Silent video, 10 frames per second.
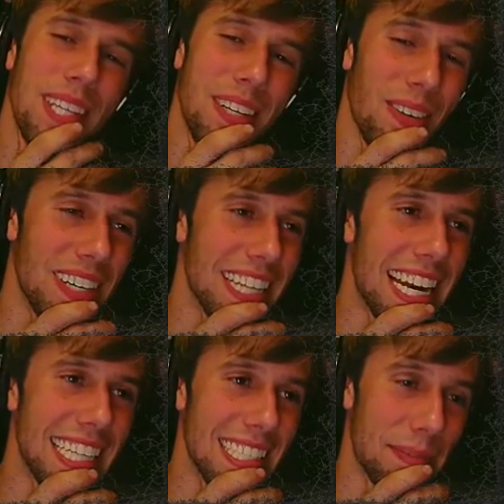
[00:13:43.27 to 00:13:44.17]
open the door in
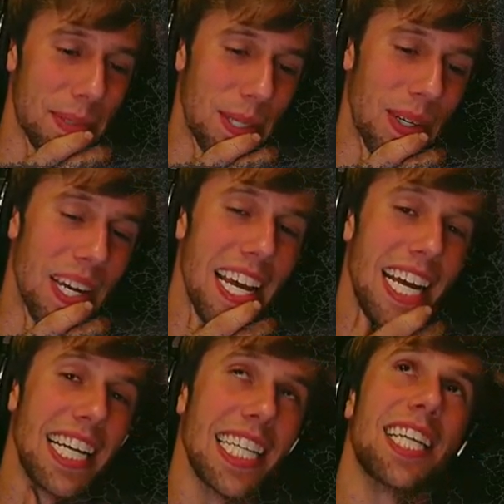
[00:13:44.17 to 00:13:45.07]
the next episode
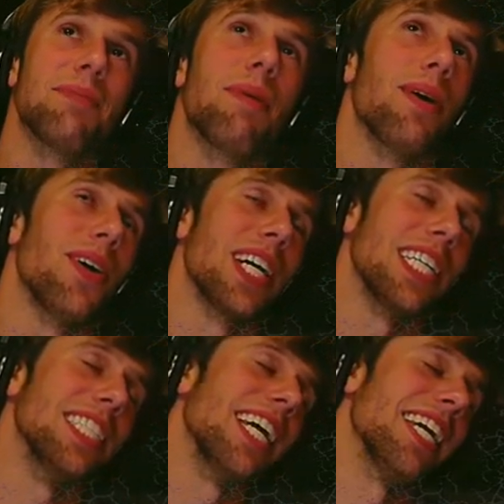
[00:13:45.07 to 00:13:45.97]
because that's about all
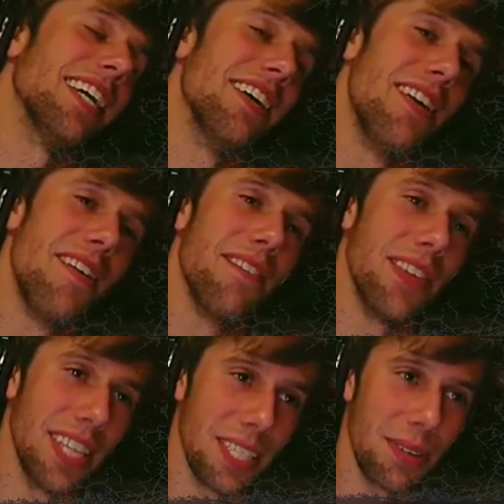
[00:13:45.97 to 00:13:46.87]
I can take
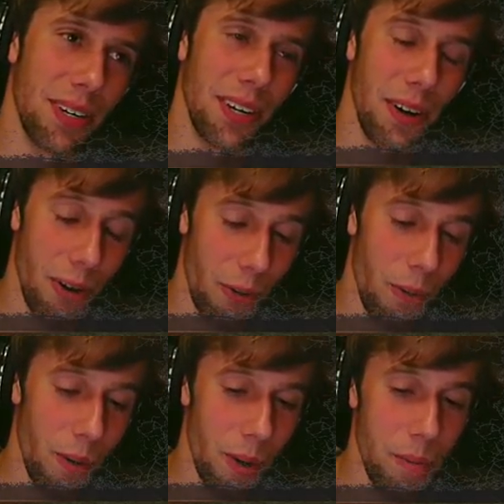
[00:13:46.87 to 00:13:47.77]
for this one.
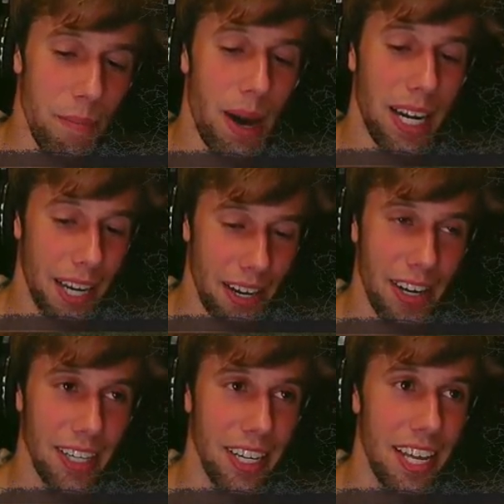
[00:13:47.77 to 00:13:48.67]
Oh my
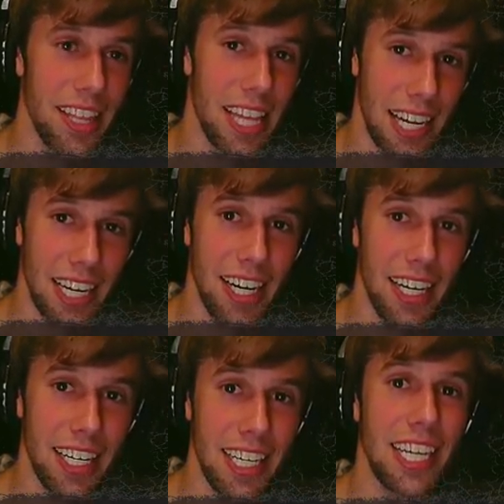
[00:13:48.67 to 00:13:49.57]
god, that
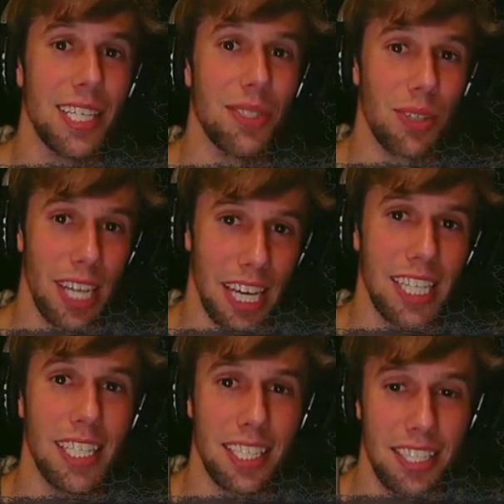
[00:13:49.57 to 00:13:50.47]
guy is
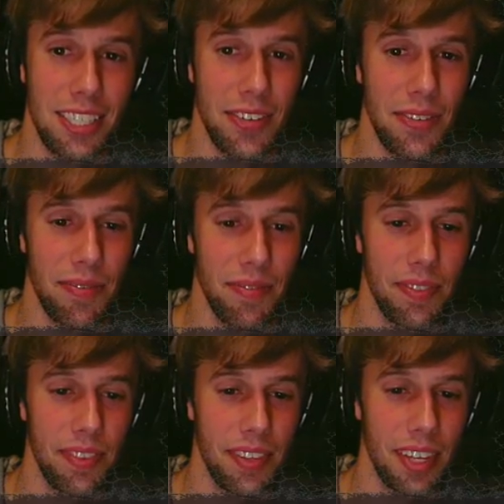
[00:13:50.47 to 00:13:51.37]
relentless.
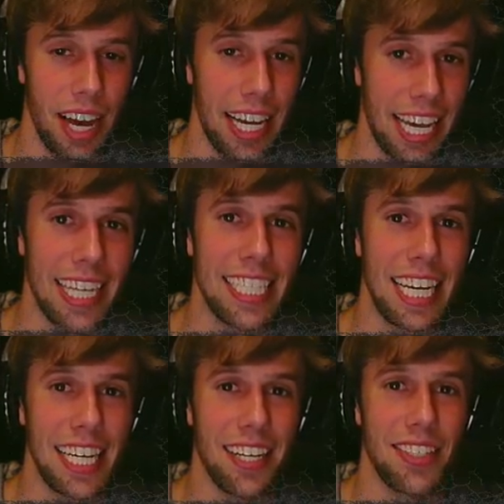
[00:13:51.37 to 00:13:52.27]
I can't
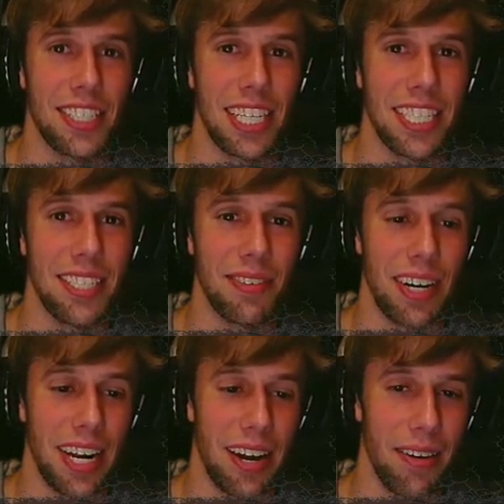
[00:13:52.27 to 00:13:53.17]
take another chase scene
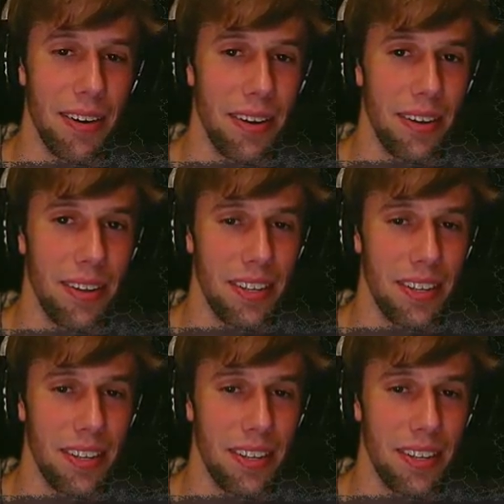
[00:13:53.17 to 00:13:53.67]
right now.